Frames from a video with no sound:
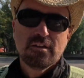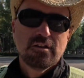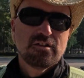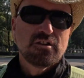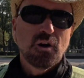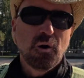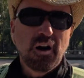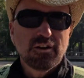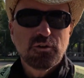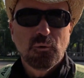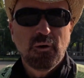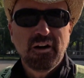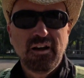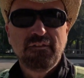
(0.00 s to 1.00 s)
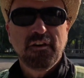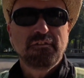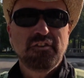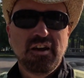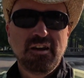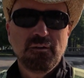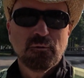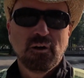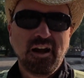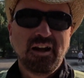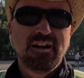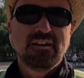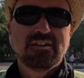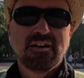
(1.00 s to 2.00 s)
So our 2015
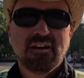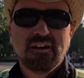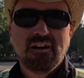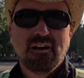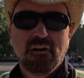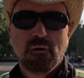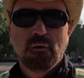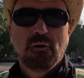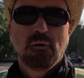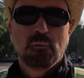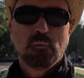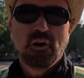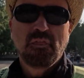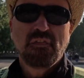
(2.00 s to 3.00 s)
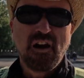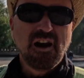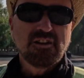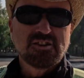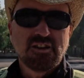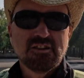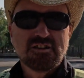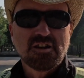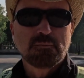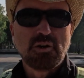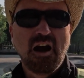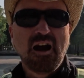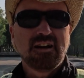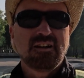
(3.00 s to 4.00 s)
rate, 1,000,
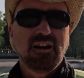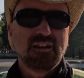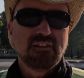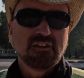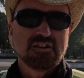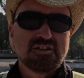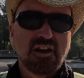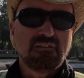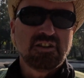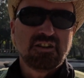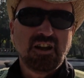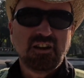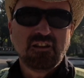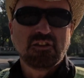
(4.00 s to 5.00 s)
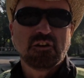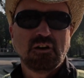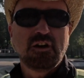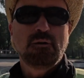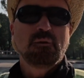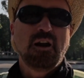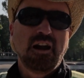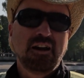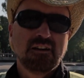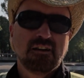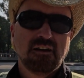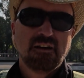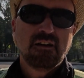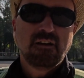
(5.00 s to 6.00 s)
subtracting the 1730 rate,
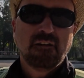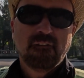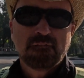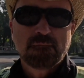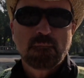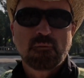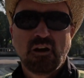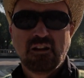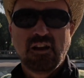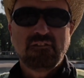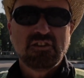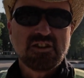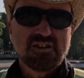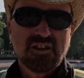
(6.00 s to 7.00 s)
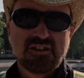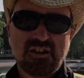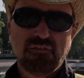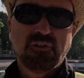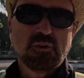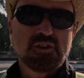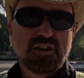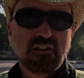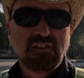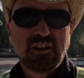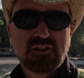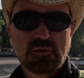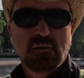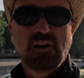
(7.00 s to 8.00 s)

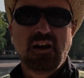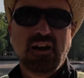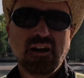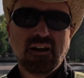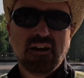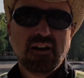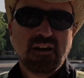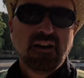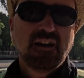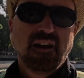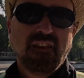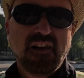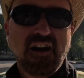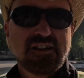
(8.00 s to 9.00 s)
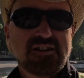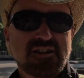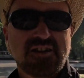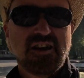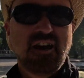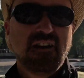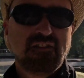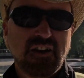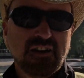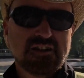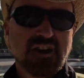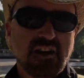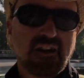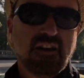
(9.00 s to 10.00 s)
1164.73, and that is a
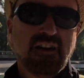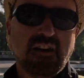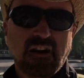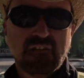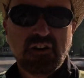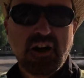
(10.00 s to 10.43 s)
savings of